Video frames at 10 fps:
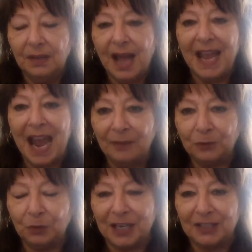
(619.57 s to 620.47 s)
I
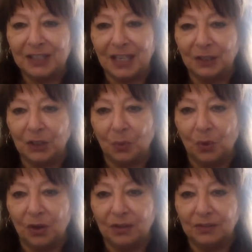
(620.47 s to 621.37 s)
have transcended the
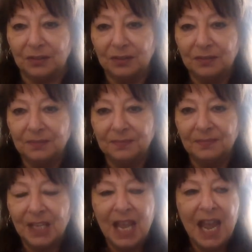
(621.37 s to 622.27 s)
world.
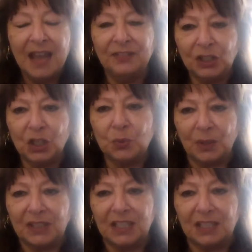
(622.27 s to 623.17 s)
And this is
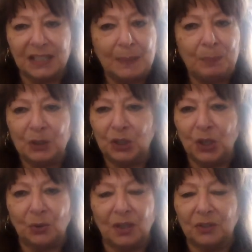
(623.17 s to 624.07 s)
what these sleepers
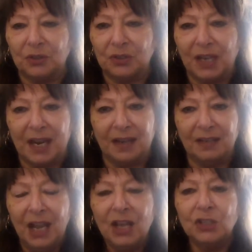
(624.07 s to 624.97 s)
don't
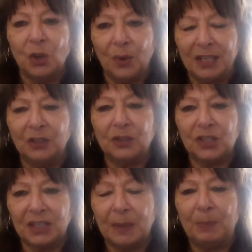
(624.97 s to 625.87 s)
understand. So in their
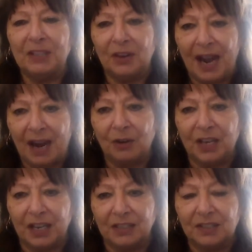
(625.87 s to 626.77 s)
sleep and their
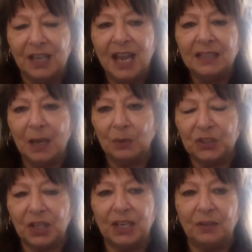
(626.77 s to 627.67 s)
arrogance, they will
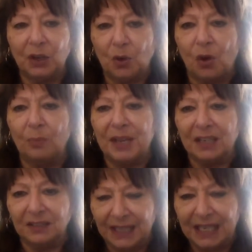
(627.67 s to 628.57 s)
sit here and call me
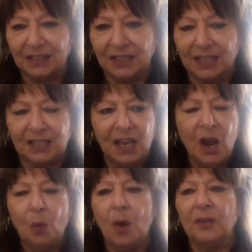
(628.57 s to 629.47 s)
a legalist
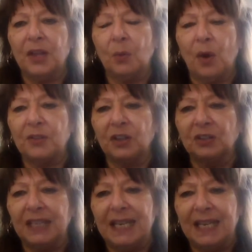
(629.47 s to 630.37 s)
while they're, while they're
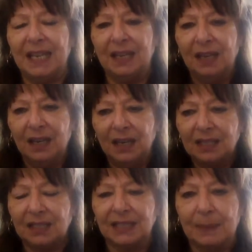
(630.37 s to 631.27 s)
leading
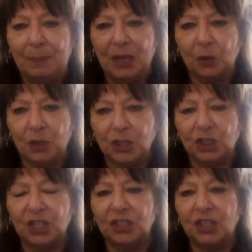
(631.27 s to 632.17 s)
sleeping
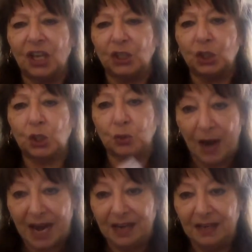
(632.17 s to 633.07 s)
Christians
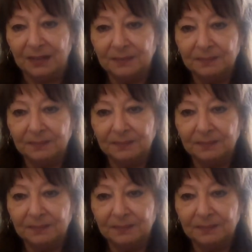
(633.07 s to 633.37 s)
astray,